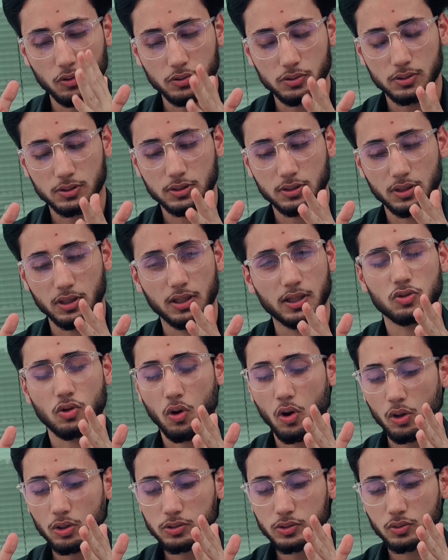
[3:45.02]
those things
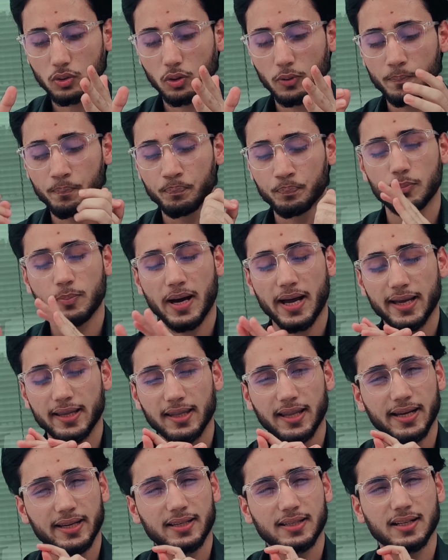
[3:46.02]
also. If you
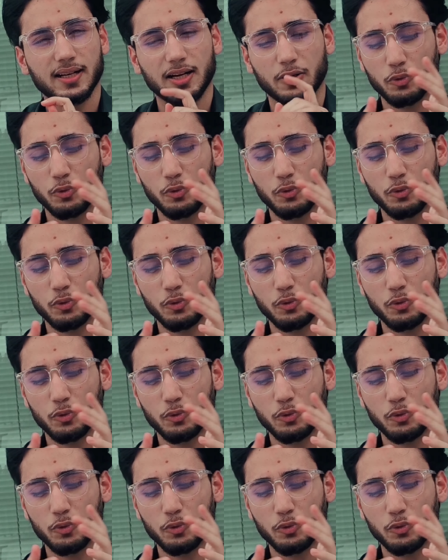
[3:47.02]
buy like